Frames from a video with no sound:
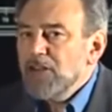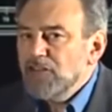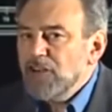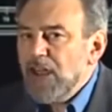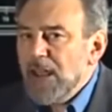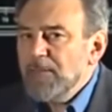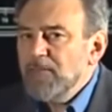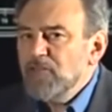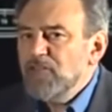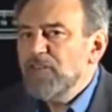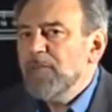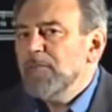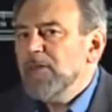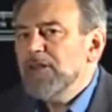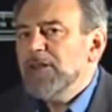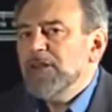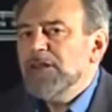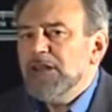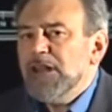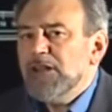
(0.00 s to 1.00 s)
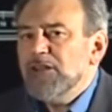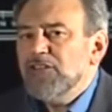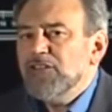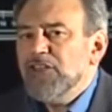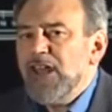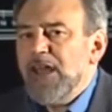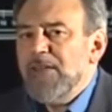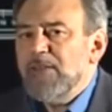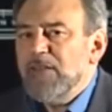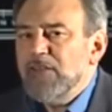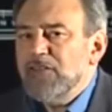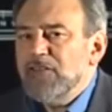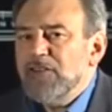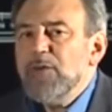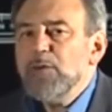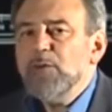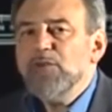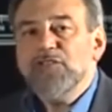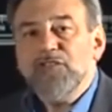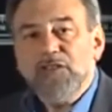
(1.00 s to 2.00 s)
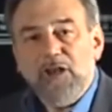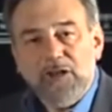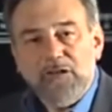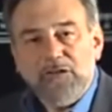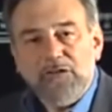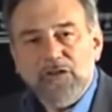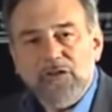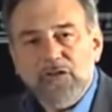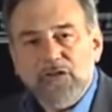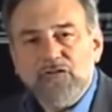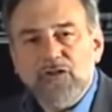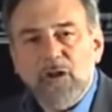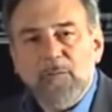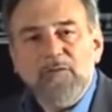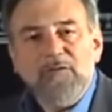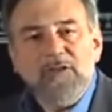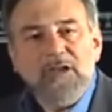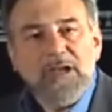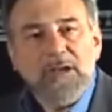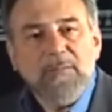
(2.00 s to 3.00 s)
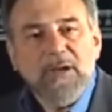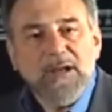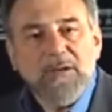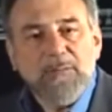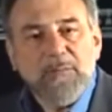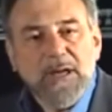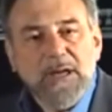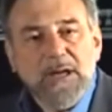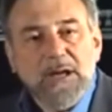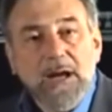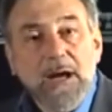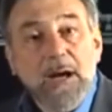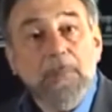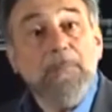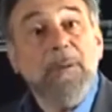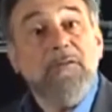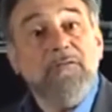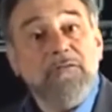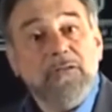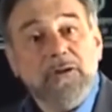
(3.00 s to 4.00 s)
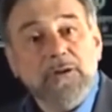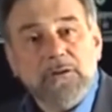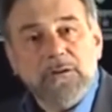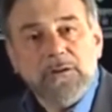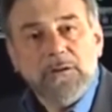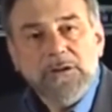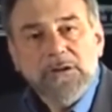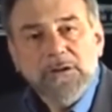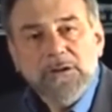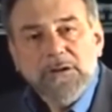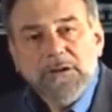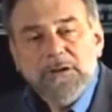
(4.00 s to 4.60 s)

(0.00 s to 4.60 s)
James simply didn't understand this. He was certain that the job of king meant being above the law.